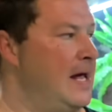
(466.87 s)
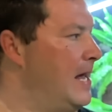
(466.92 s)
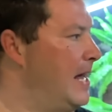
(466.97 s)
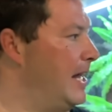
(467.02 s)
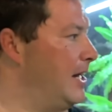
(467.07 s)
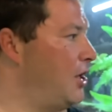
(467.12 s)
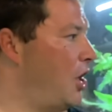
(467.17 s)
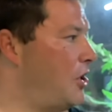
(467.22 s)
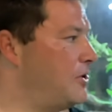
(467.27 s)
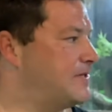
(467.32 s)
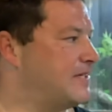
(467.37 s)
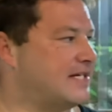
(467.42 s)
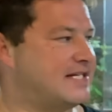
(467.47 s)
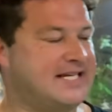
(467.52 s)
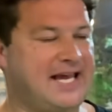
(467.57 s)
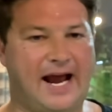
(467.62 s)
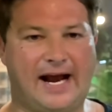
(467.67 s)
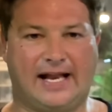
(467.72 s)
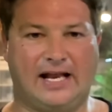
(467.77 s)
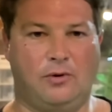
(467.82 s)
It knows
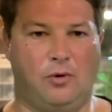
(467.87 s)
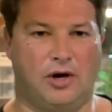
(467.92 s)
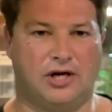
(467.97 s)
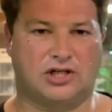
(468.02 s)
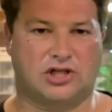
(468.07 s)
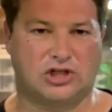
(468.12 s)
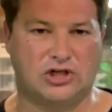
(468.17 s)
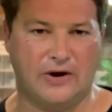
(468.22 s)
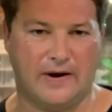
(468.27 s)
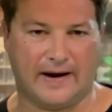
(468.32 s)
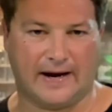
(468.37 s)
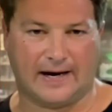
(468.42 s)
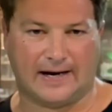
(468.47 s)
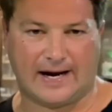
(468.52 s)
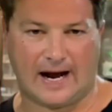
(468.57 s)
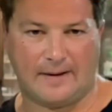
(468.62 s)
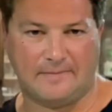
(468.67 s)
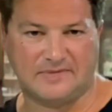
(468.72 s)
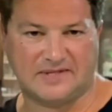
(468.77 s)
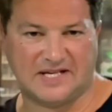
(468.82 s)
exactly what it's doing. It
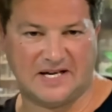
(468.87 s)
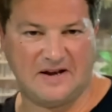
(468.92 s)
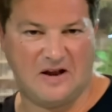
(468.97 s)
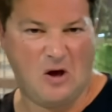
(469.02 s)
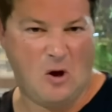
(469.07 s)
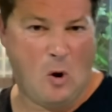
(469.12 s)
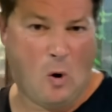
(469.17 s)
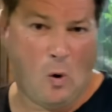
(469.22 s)
comes in,